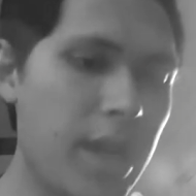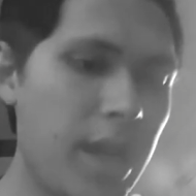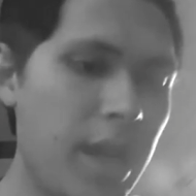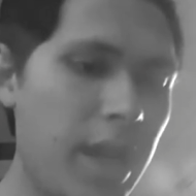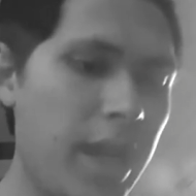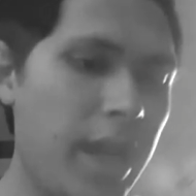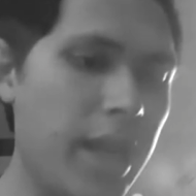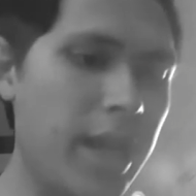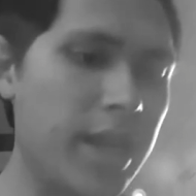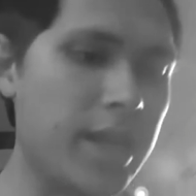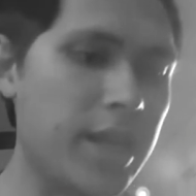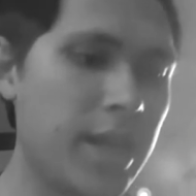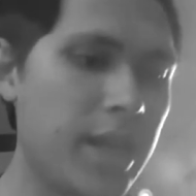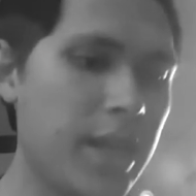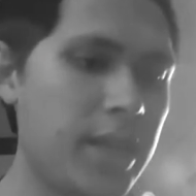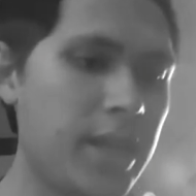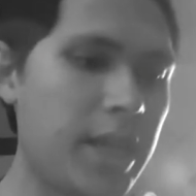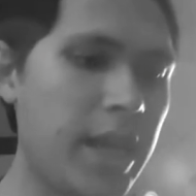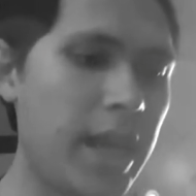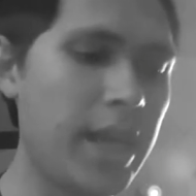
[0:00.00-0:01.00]
and
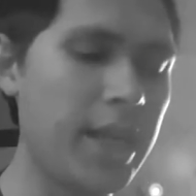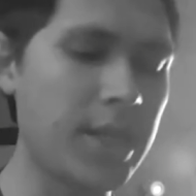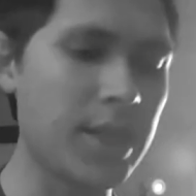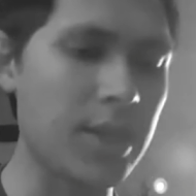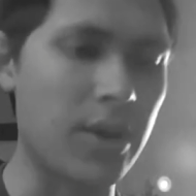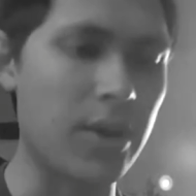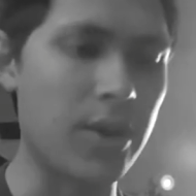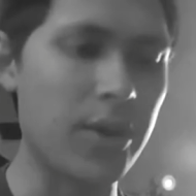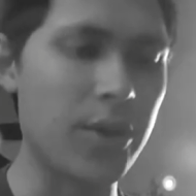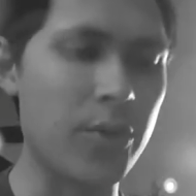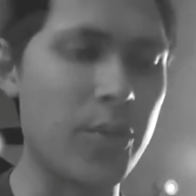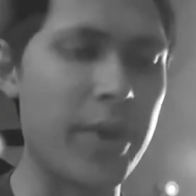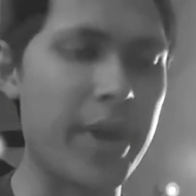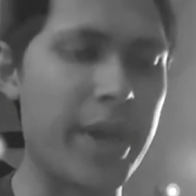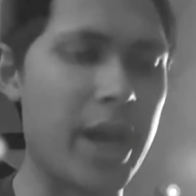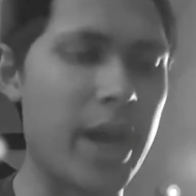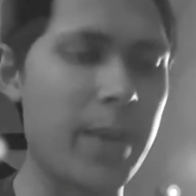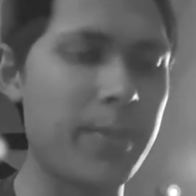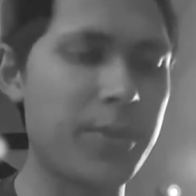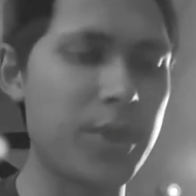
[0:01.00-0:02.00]
takes it all the way
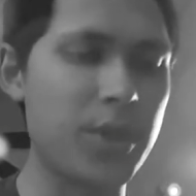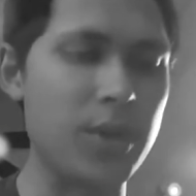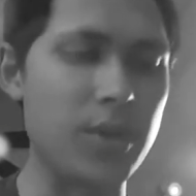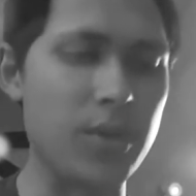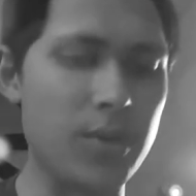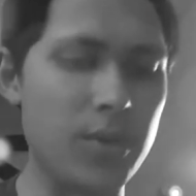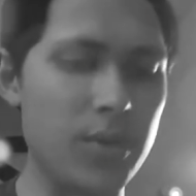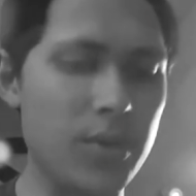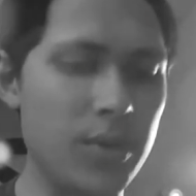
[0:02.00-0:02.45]
up to